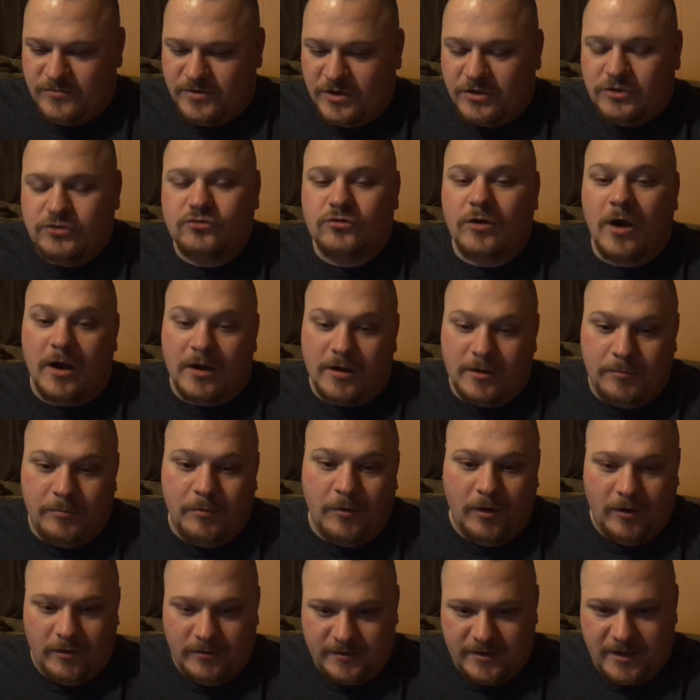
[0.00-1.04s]
truck
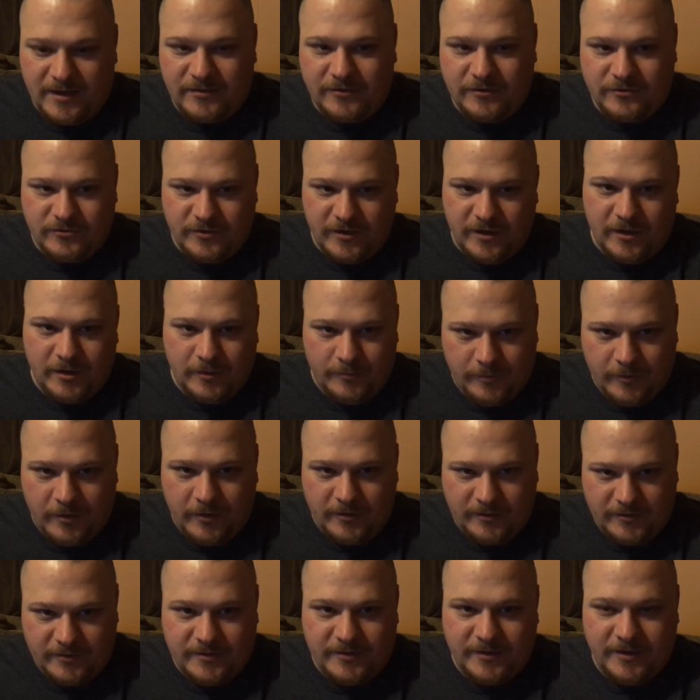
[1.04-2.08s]
part, not the trailer
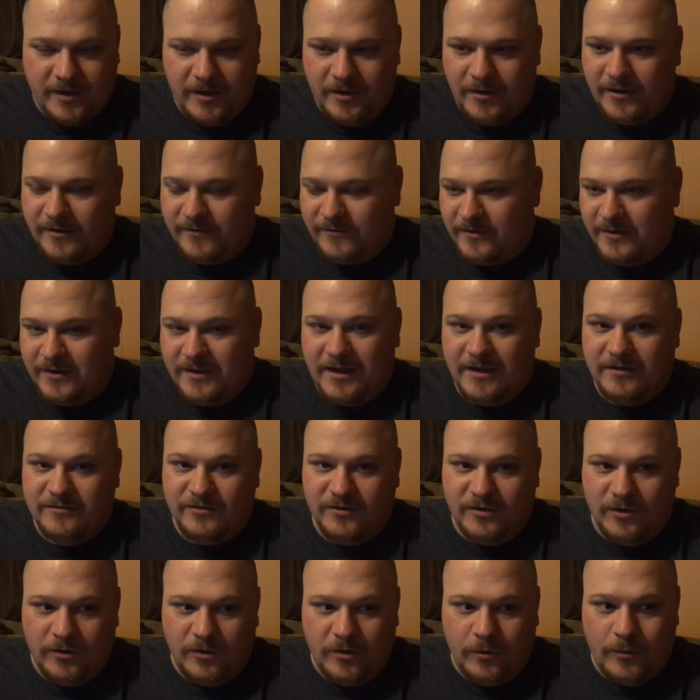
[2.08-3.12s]
part. You know, in case
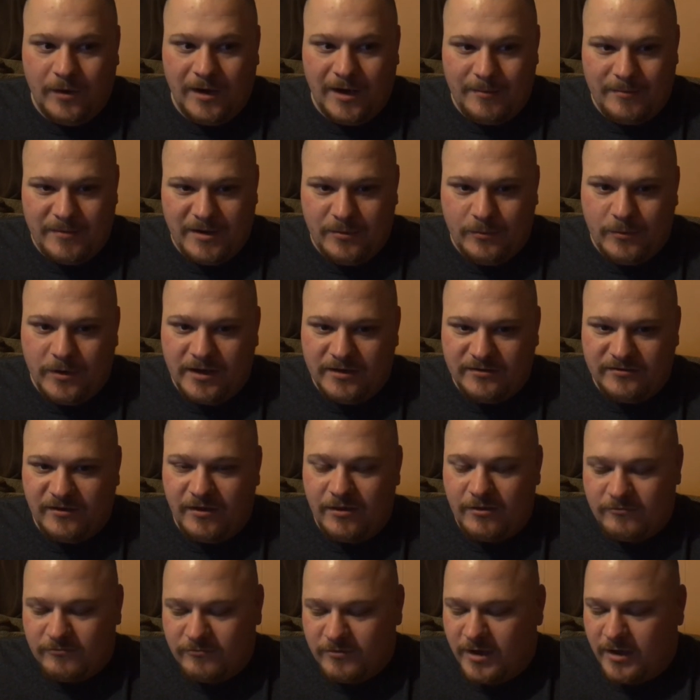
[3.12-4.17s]
you don't know what I mean when I say
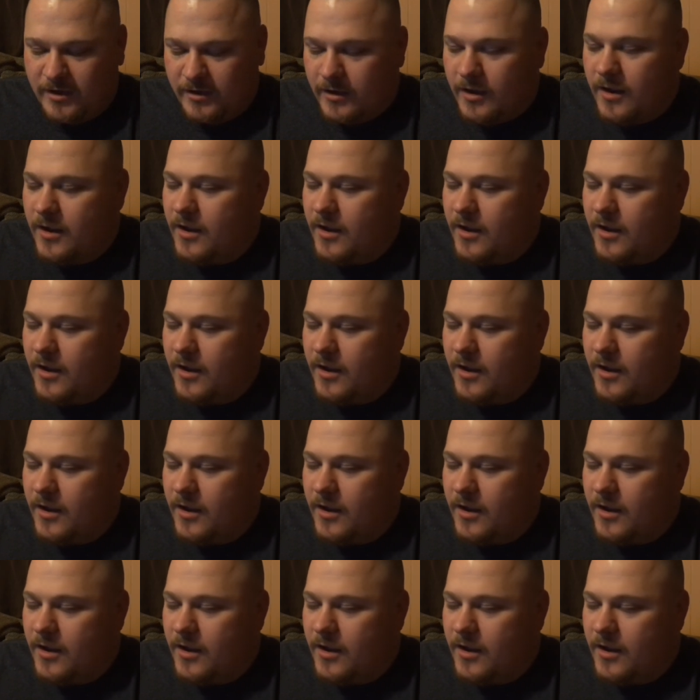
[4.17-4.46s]
the rig.